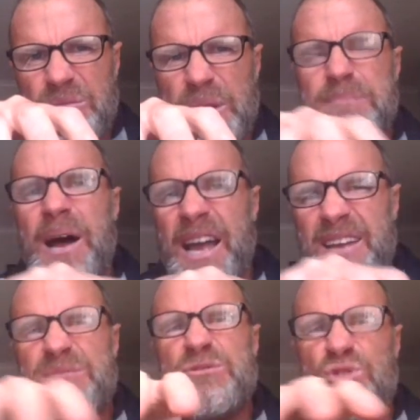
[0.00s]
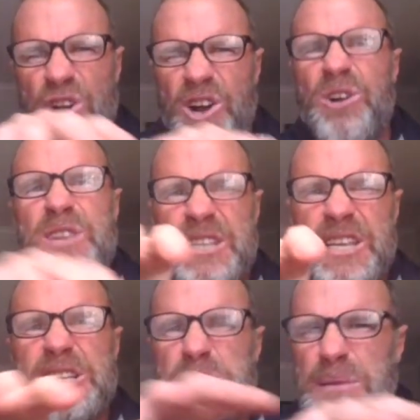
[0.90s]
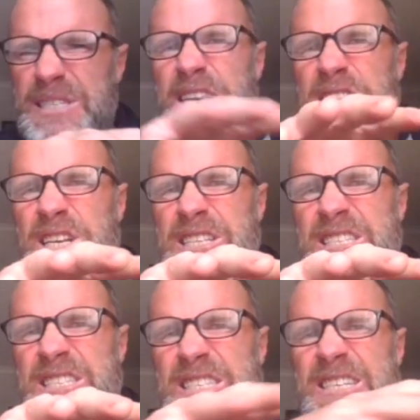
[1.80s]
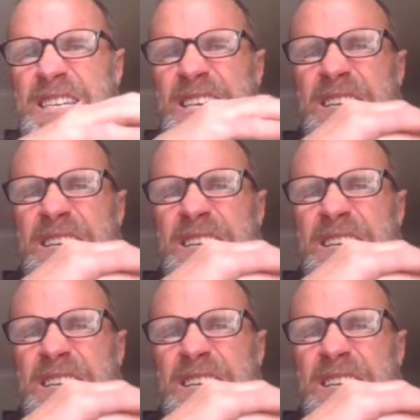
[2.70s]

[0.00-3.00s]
we may have trialled in these positions